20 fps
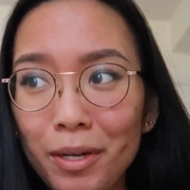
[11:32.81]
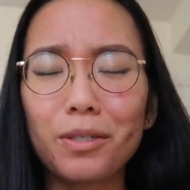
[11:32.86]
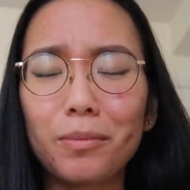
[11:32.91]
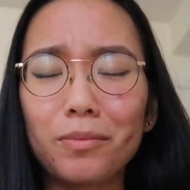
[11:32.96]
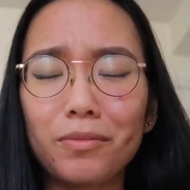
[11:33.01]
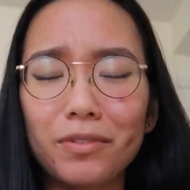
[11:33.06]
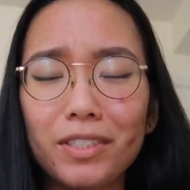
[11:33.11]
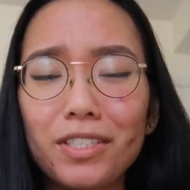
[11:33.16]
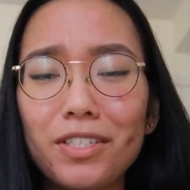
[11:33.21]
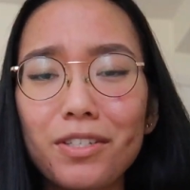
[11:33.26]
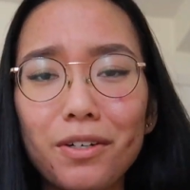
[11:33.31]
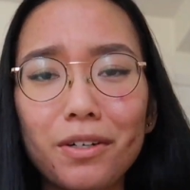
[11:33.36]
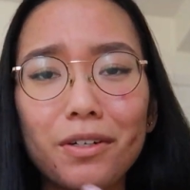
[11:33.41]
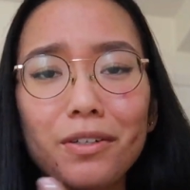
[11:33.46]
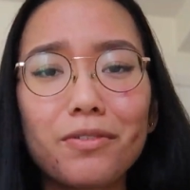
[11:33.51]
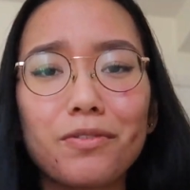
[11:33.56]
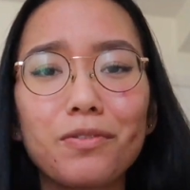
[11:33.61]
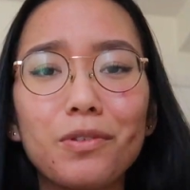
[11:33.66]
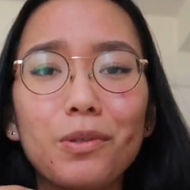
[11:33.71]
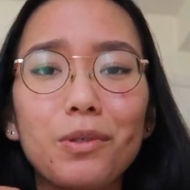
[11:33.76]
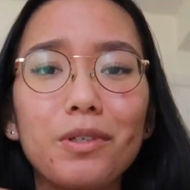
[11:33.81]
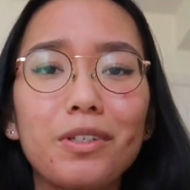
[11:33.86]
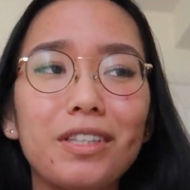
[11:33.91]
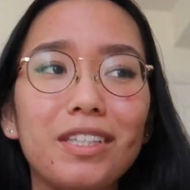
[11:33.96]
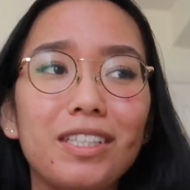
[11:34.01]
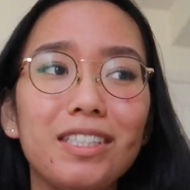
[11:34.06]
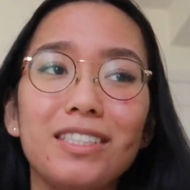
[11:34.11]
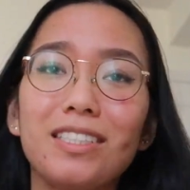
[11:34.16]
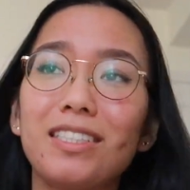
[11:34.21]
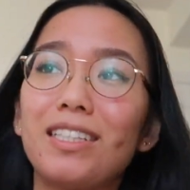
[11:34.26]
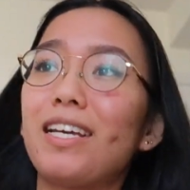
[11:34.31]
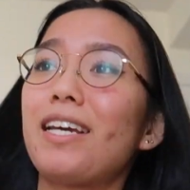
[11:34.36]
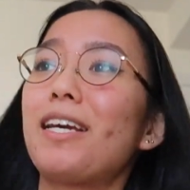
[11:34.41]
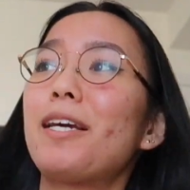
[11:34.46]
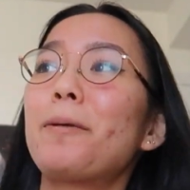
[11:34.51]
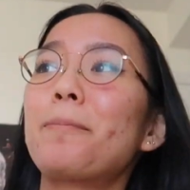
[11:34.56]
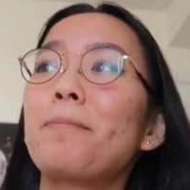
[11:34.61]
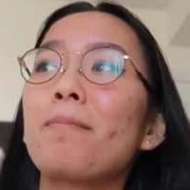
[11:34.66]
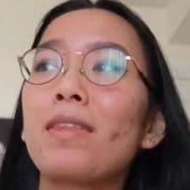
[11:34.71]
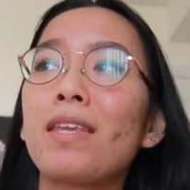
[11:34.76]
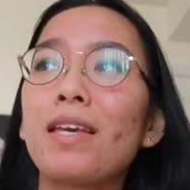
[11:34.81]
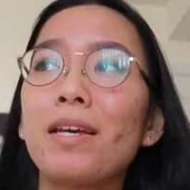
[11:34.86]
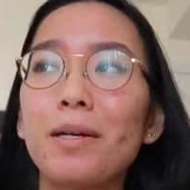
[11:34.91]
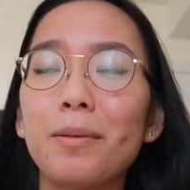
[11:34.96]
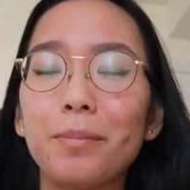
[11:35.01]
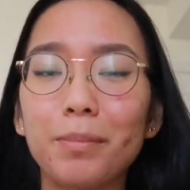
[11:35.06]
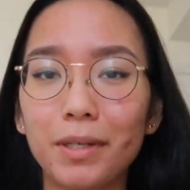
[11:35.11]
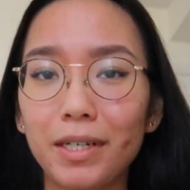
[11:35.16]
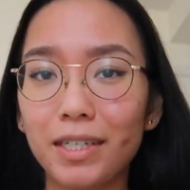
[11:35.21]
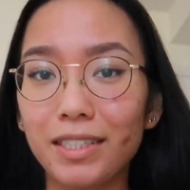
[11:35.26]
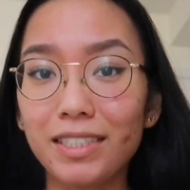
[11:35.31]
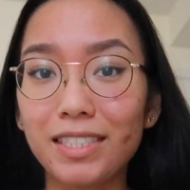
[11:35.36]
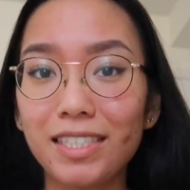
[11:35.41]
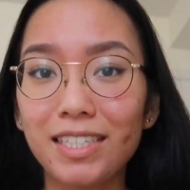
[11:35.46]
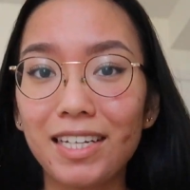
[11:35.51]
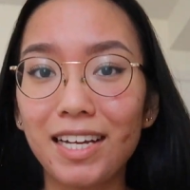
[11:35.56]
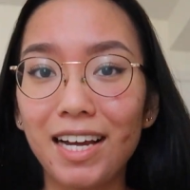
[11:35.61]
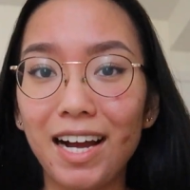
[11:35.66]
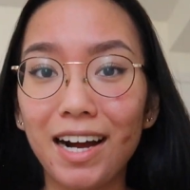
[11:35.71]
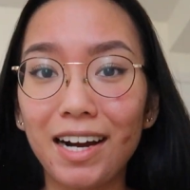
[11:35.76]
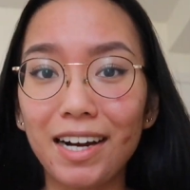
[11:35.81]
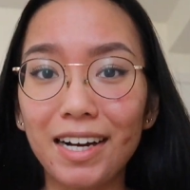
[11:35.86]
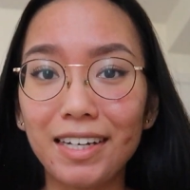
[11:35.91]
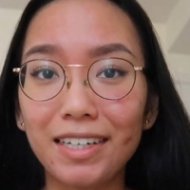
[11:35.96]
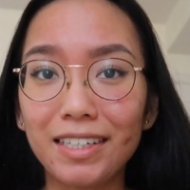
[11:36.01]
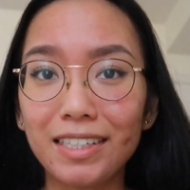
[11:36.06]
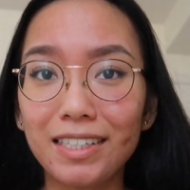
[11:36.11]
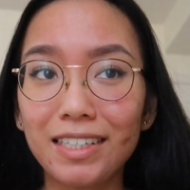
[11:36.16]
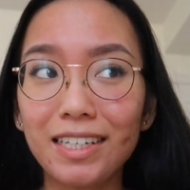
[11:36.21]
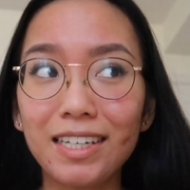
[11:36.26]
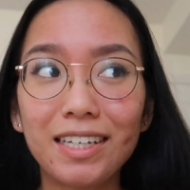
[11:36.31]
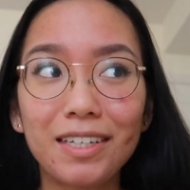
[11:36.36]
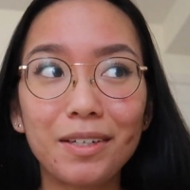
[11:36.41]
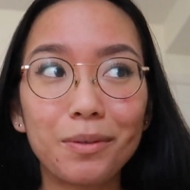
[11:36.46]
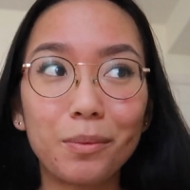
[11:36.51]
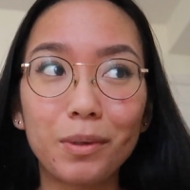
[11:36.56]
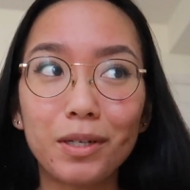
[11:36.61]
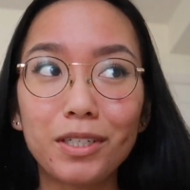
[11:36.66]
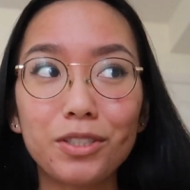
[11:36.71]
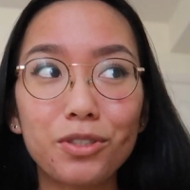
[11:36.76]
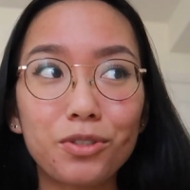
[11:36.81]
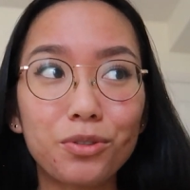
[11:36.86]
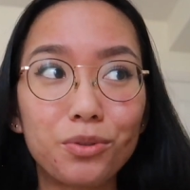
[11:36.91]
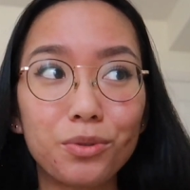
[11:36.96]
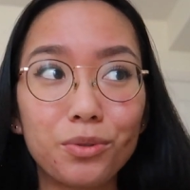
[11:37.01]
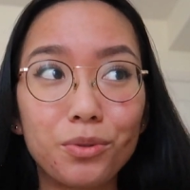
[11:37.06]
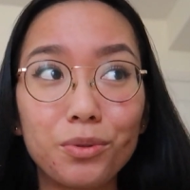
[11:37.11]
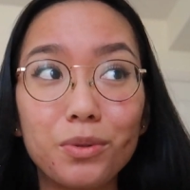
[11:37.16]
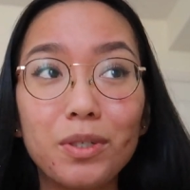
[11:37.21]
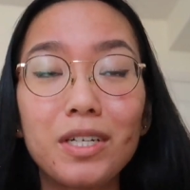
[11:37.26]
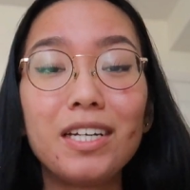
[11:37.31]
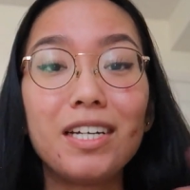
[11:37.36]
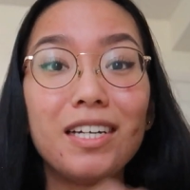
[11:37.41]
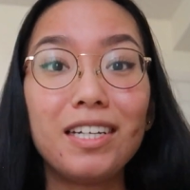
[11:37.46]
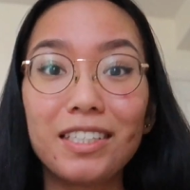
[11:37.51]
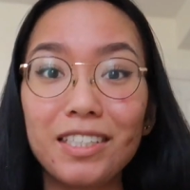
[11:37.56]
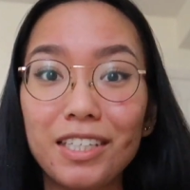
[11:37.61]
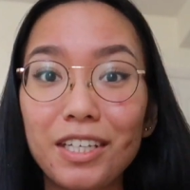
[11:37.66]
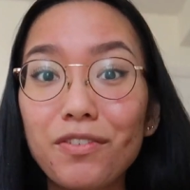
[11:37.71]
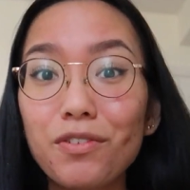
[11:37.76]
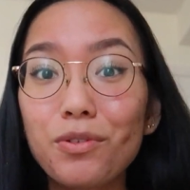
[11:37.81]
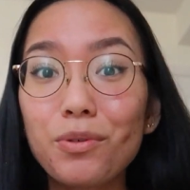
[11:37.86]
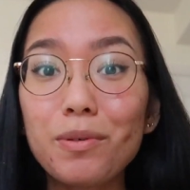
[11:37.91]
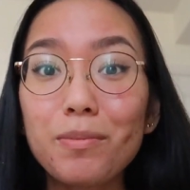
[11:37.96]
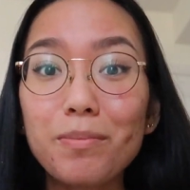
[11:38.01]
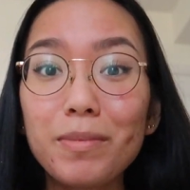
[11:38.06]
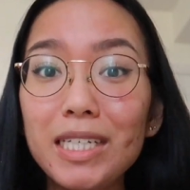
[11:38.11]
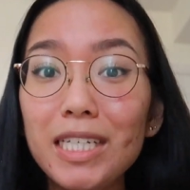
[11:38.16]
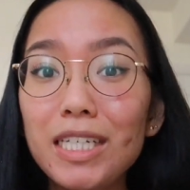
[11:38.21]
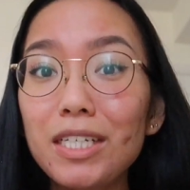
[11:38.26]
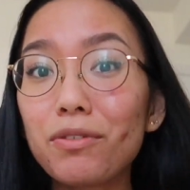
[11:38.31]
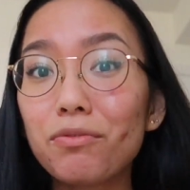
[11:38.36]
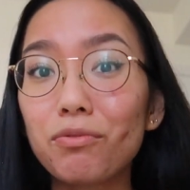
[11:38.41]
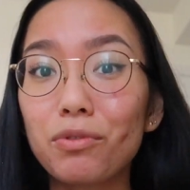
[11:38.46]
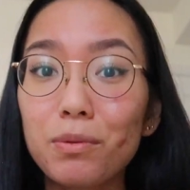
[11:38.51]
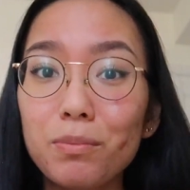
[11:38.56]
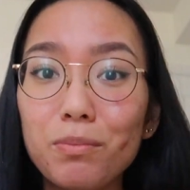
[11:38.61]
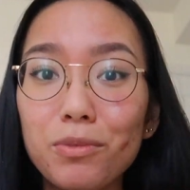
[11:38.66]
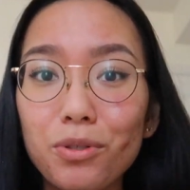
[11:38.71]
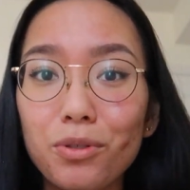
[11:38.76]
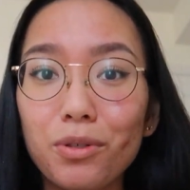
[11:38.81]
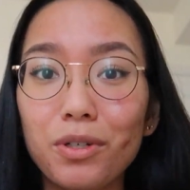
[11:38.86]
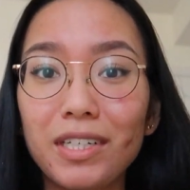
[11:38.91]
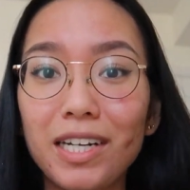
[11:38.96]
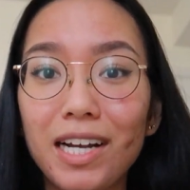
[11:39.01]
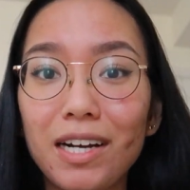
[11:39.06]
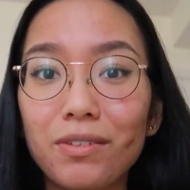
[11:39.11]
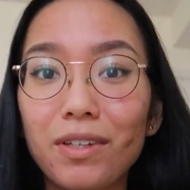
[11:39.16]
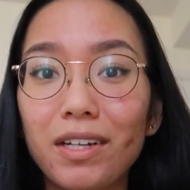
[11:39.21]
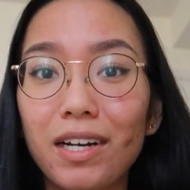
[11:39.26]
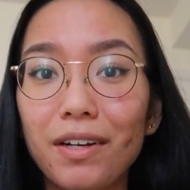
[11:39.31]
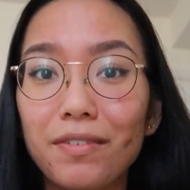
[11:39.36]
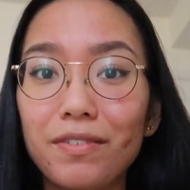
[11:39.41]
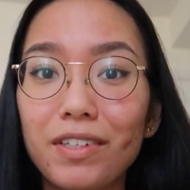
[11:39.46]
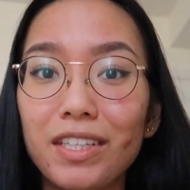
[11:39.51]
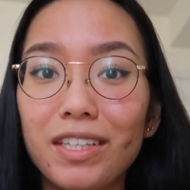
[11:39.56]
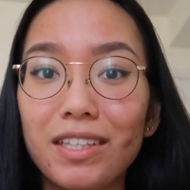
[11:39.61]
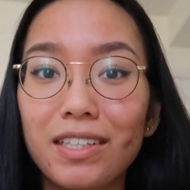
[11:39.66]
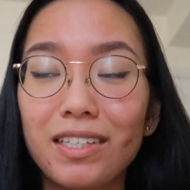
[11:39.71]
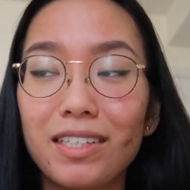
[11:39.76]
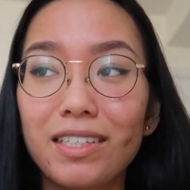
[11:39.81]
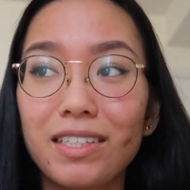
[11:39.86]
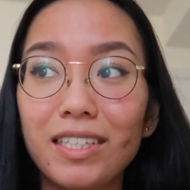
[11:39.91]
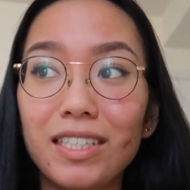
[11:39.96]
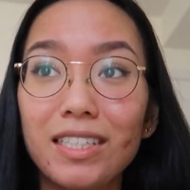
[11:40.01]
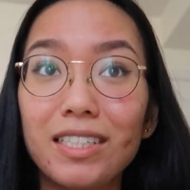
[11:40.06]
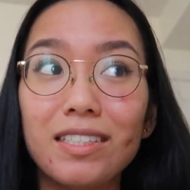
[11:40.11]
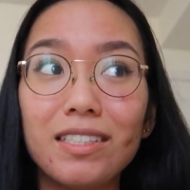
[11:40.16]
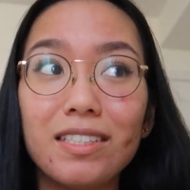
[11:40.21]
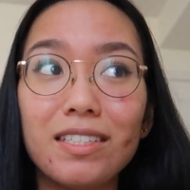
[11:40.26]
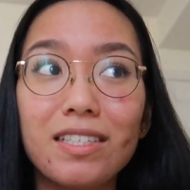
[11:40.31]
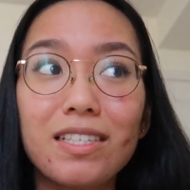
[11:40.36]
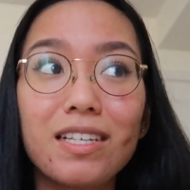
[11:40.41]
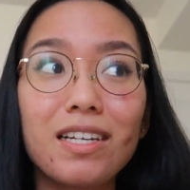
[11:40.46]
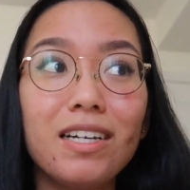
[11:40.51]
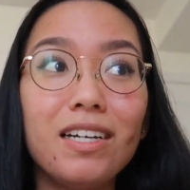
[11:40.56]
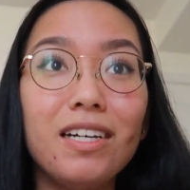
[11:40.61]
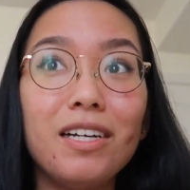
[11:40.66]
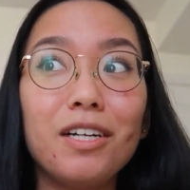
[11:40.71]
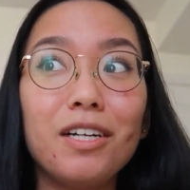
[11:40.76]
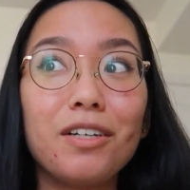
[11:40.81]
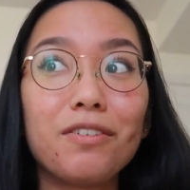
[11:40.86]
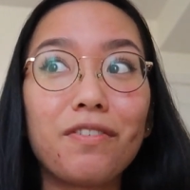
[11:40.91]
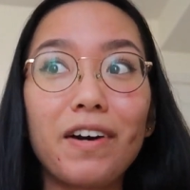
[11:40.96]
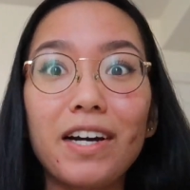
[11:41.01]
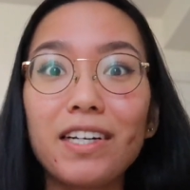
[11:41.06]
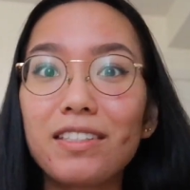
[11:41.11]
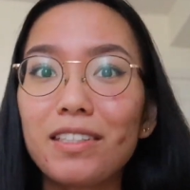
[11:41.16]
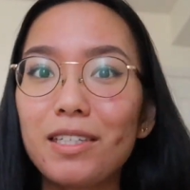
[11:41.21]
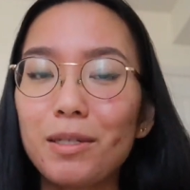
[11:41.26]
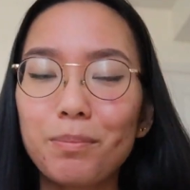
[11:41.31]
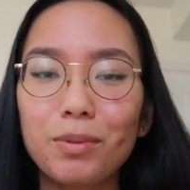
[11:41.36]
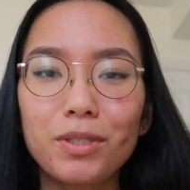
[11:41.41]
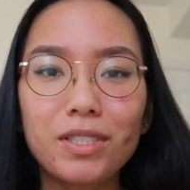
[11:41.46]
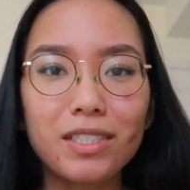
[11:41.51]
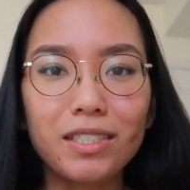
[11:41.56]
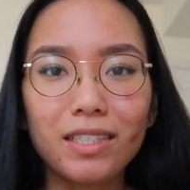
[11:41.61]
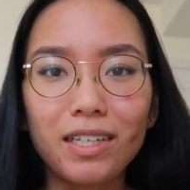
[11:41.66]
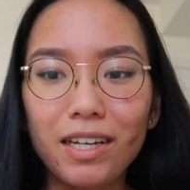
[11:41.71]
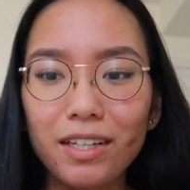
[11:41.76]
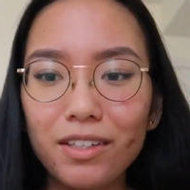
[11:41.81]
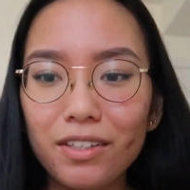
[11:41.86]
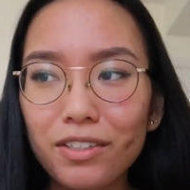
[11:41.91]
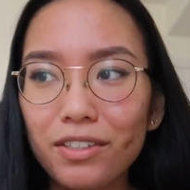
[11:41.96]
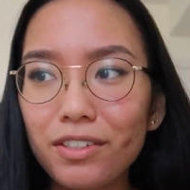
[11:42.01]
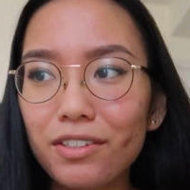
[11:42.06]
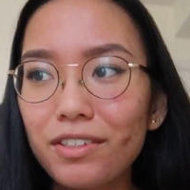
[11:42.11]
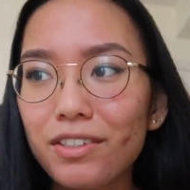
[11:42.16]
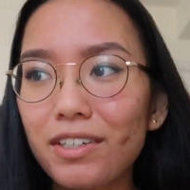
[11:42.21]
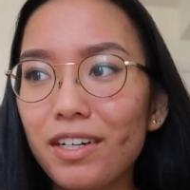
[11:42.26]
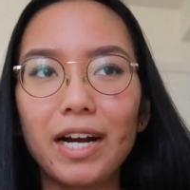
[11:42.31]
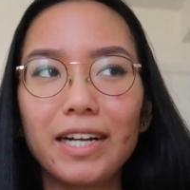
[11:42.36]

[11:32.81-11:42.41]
So I'm really sorry for the delay, but I wanted to give you a mini room tour now that everything is finally put together.